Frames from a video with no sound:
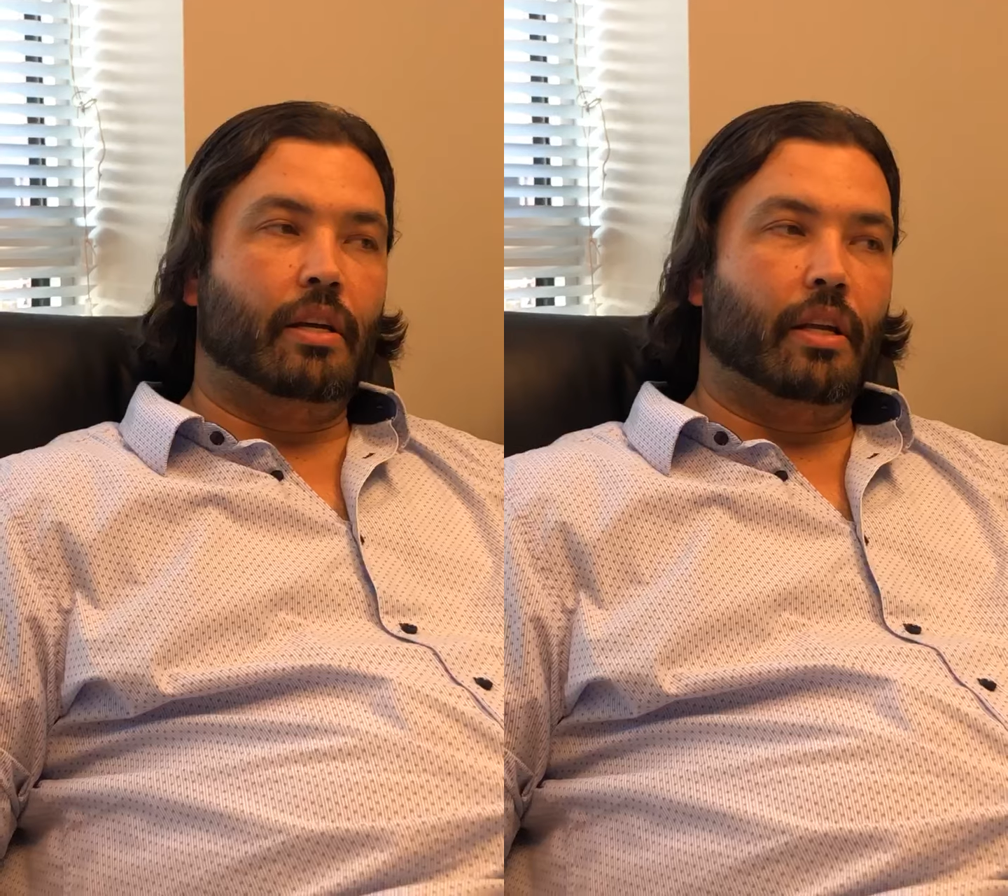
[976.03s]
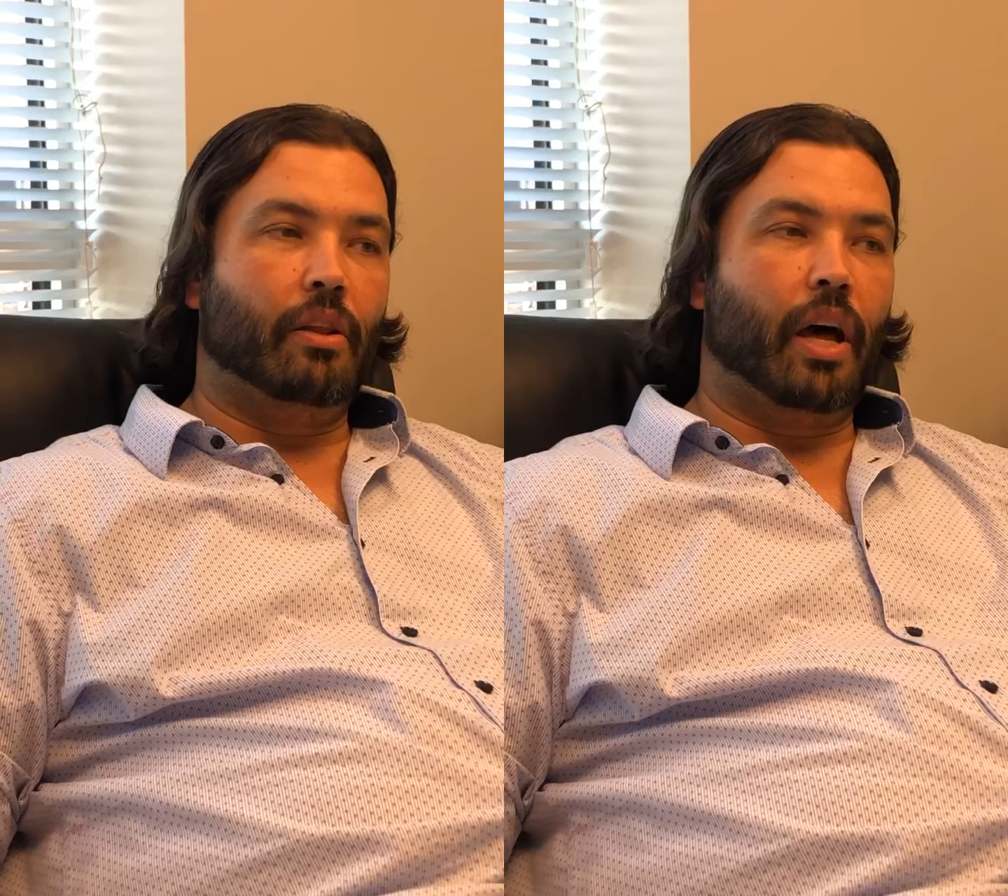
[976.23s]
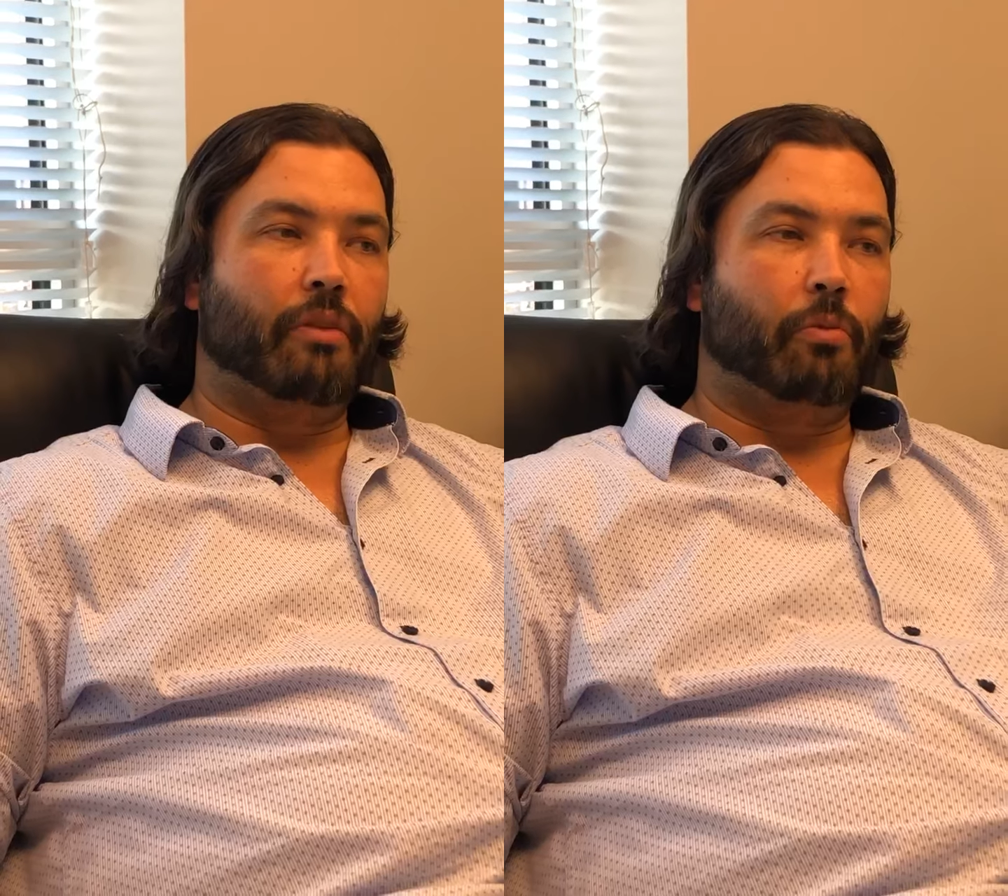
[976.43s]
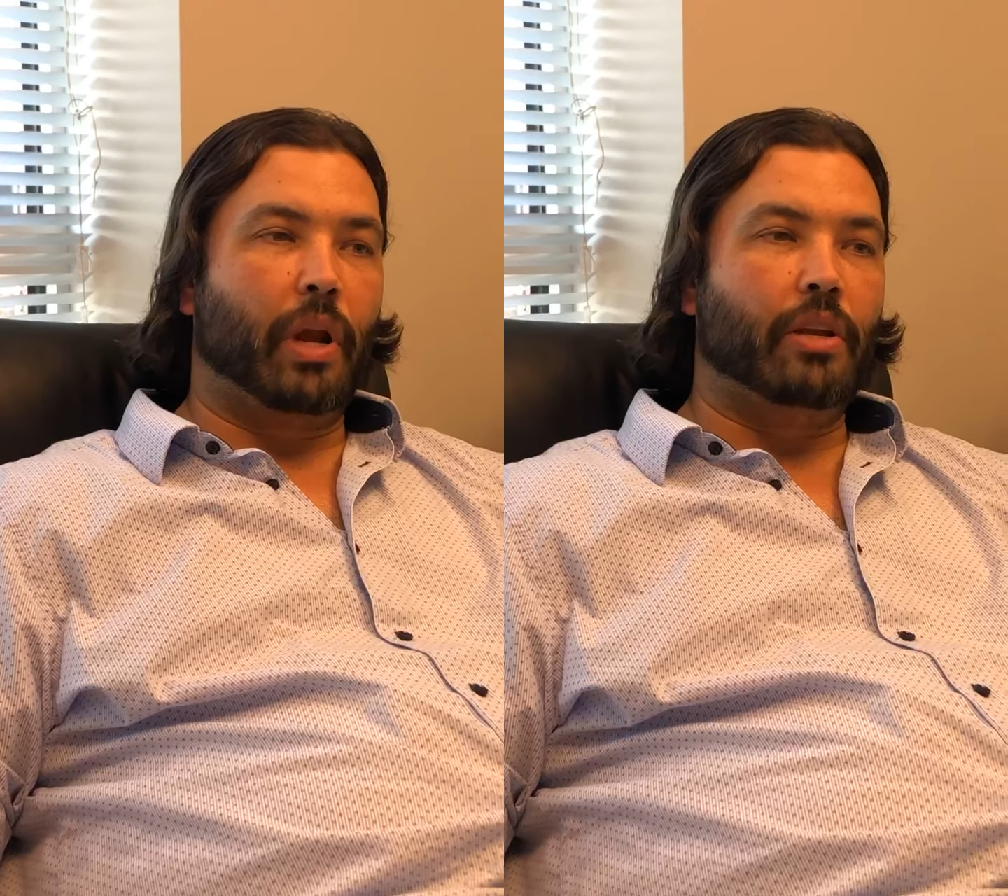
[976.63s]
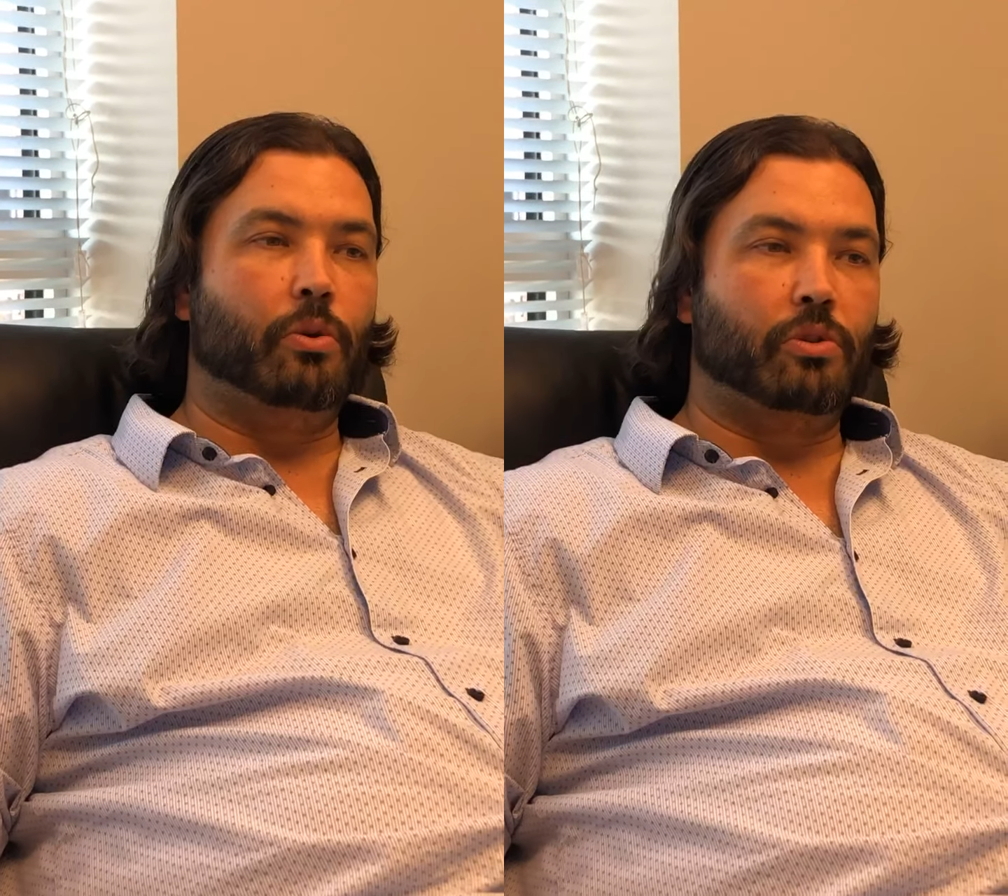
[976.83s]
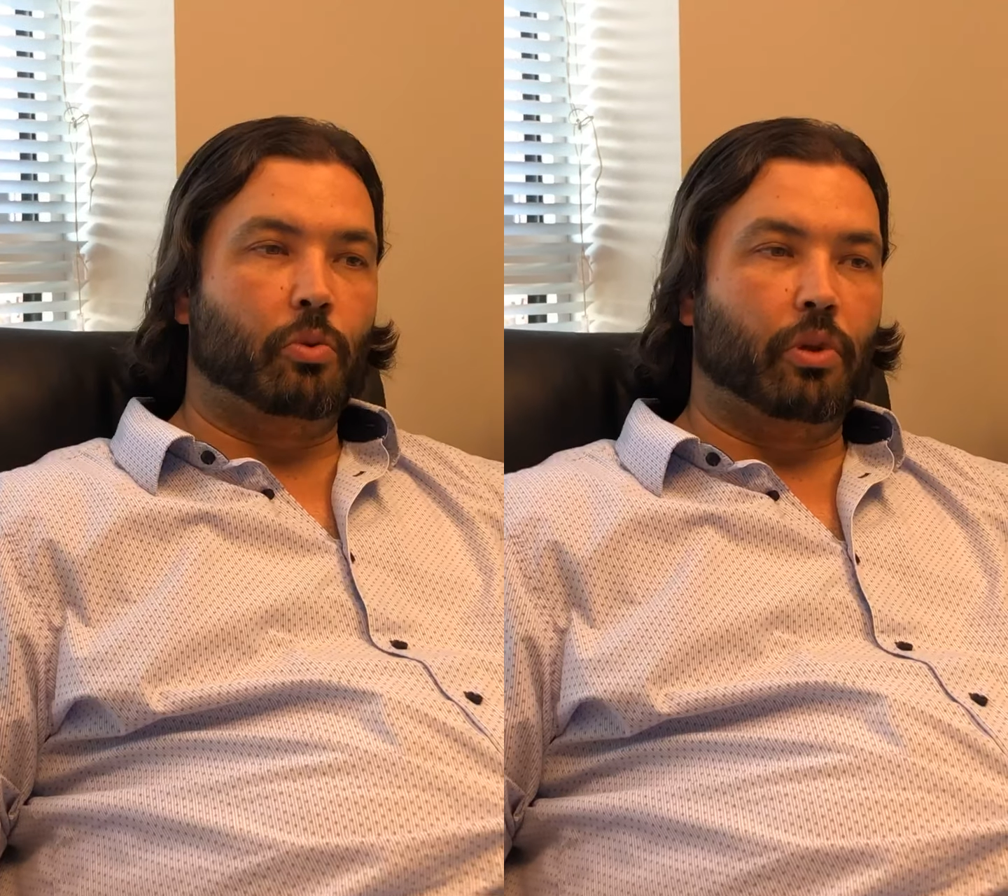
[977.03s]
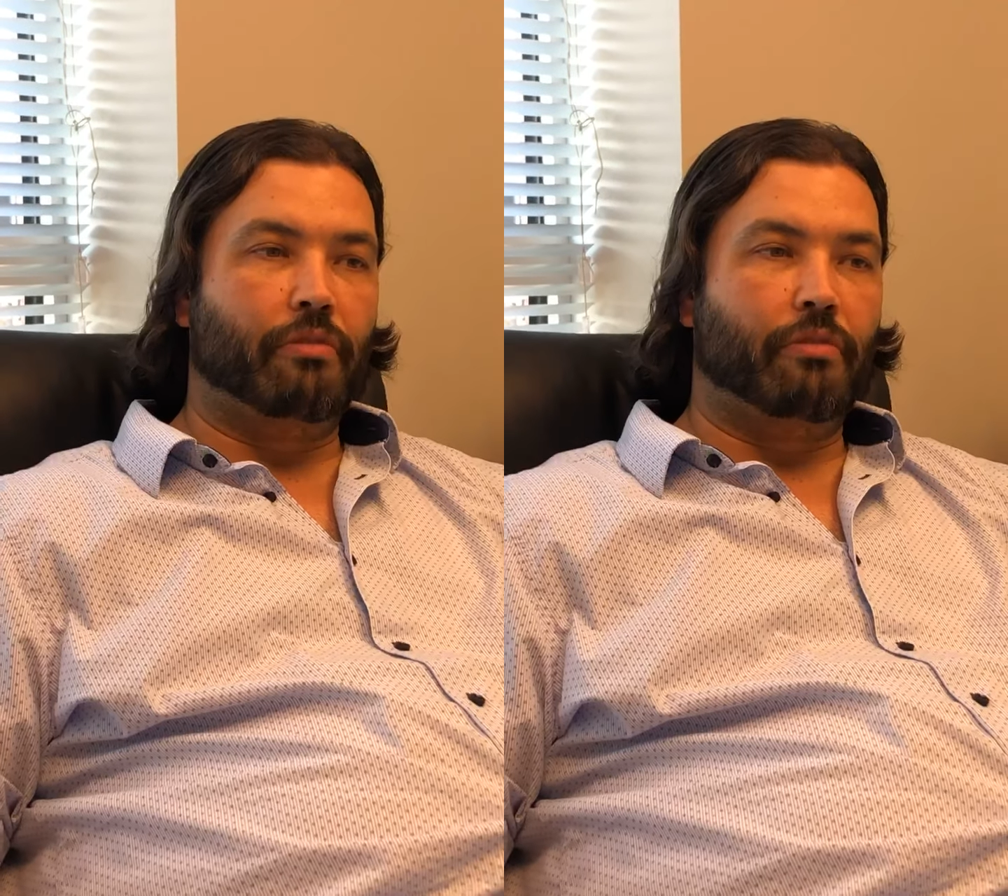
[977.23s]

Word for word: a lot of what I do is really